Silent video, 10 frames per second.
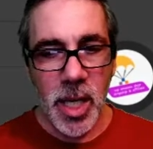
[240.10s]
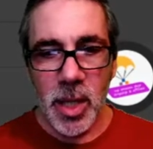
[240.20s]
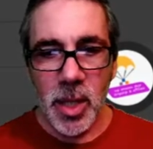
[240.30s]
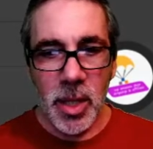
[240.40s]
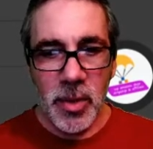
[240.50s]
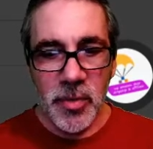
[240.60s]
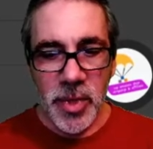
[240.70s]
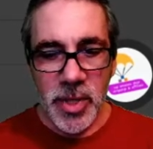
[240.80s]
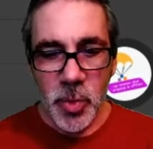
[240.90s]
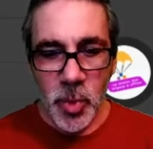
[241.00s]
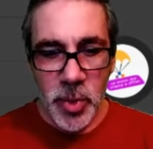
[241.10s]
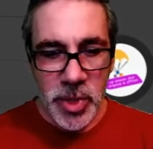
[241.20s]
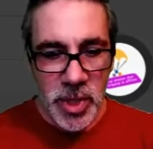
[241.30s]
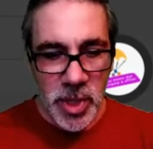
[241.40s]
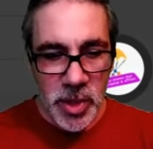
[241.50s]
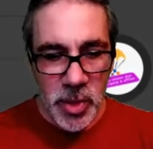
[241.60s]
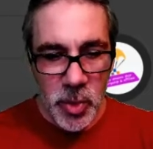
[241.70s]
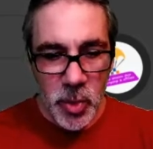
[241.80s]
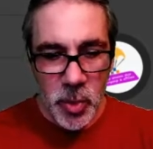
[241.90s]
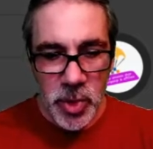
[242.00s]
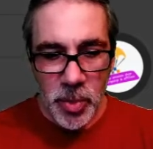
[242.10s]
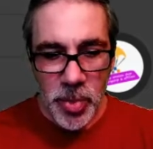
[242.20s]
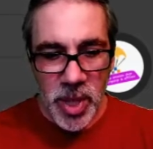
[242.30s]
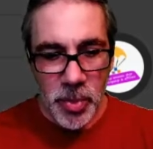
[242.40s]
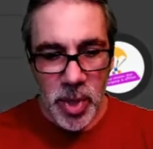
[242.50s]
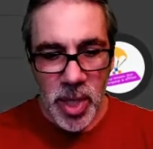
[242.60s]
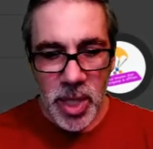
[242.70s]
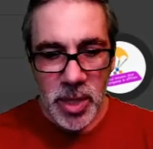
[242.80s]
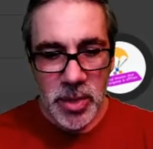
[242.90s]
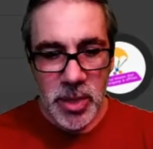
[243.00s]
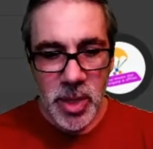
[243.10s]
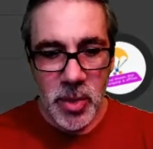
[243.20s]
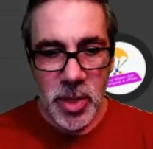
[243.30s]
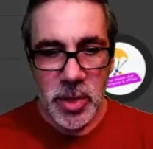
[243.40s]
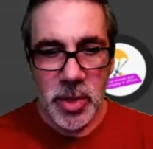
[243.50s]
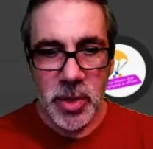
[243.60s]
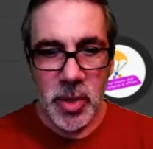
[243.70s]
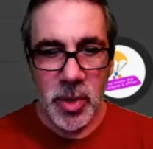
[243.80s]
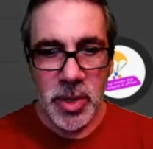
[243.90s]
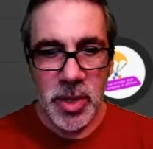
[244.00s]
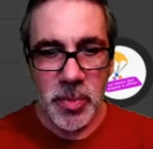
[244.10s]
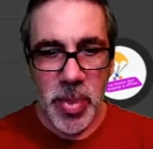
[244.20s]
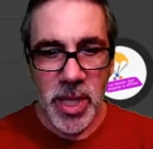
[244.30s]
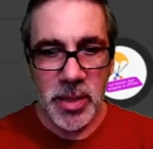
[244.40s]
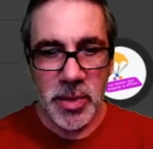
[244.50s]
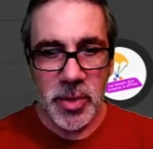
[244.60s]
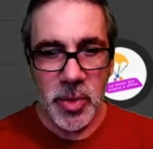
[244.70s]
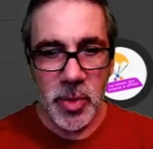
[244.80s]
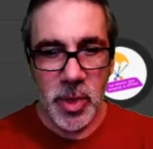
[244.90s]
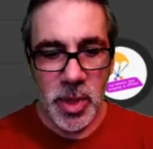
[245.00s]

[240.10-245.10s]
For this one, we're just going to do some pet products. So let's just call it the pet store.